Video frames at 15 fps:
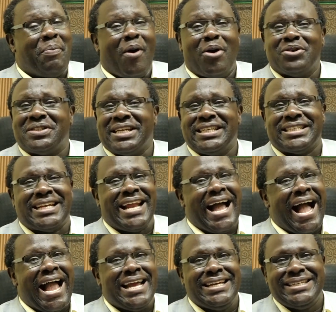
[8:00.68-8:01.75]
Paul says that
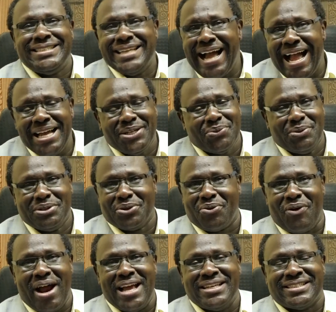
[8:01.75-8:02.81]
I died with
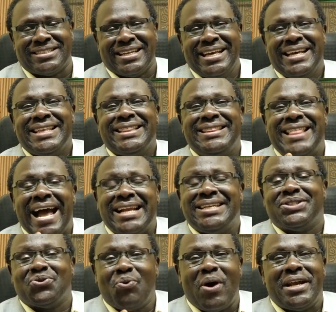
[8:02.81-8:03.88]
Christ, that
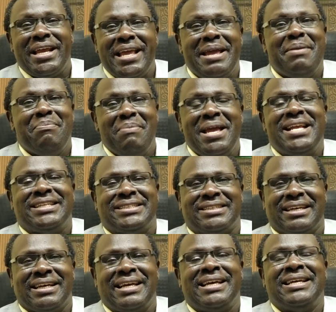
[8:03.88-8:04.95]
is what he
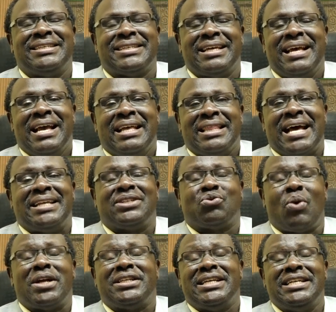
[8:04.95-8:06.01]
means. He's, that
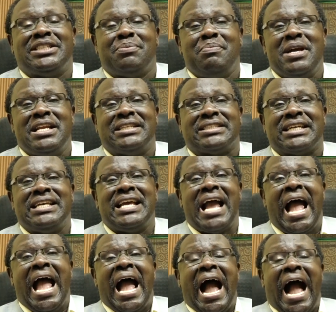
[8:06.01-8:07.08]
is what it means. He
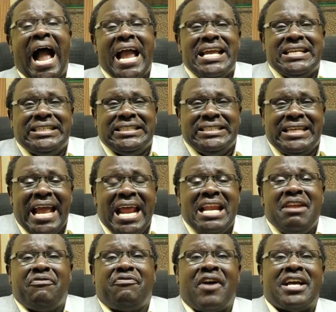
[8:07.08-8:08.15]

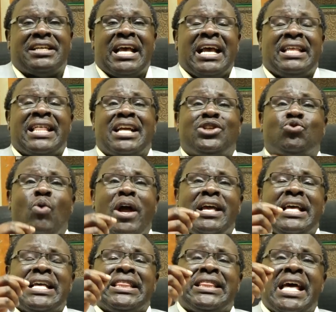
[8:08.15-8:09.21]
identifies. That is
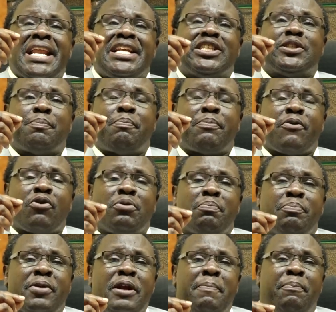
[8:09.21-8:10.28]
why there is
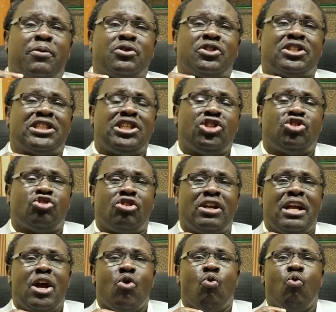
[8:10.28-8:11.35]

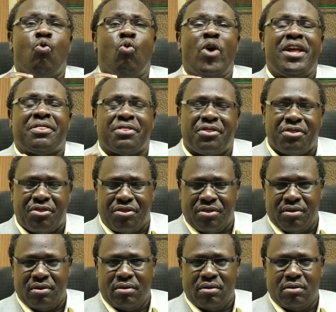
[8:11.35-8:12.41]
preposition with
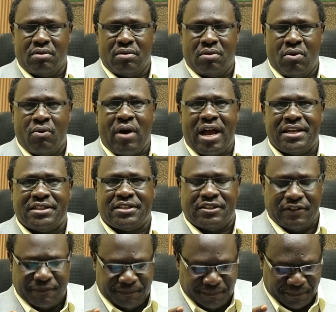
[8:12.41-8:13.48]

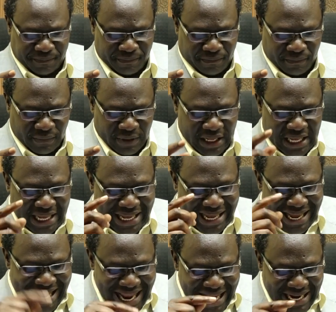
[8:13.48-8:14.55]
Christ,
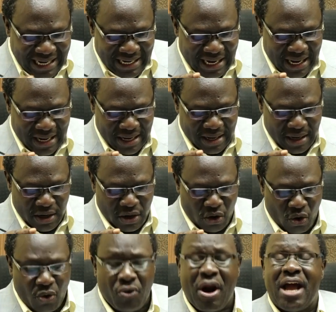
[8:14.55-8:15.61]
in
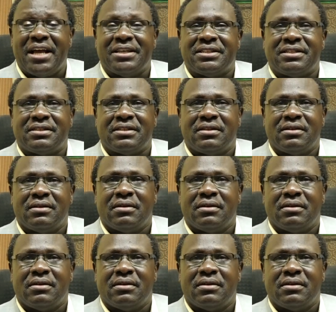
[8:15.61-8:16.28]
Christ,